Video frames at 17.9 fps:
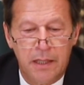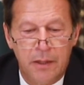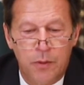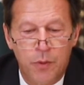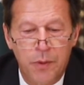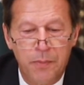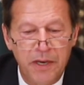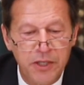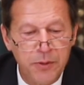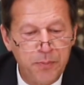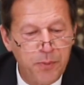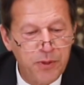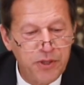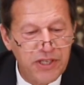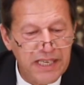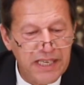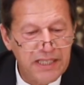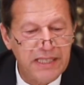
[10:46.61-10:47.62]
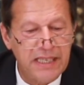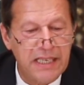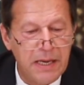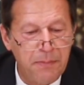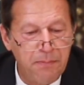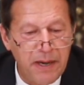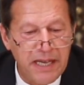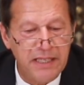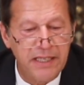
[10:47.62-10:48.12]
We must possess the
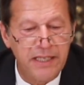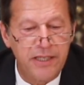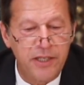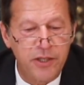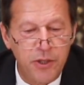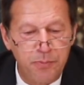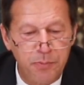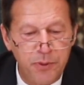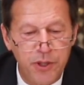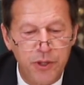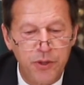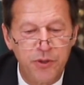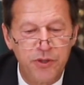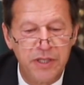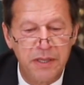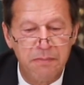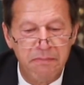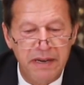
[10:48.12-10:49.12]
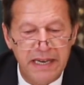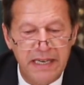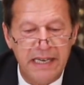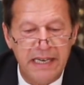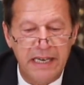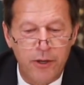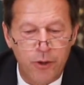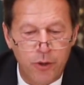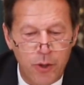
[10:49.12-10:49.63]
capacity to produce the
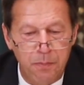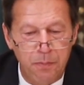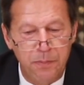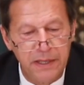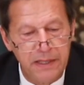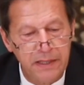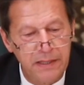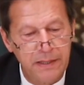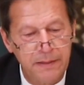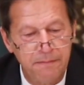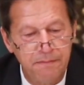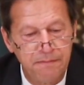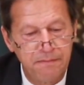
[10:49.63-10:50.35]
medical equipment